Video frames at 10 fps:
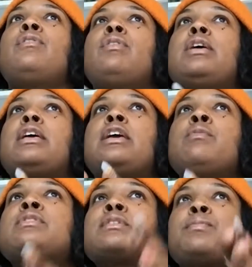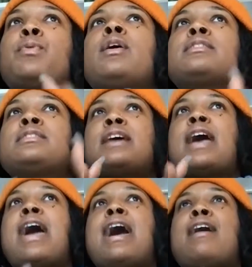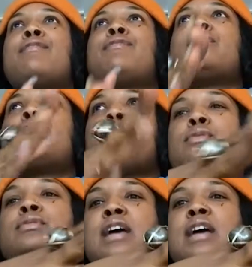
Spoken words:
It was important to have those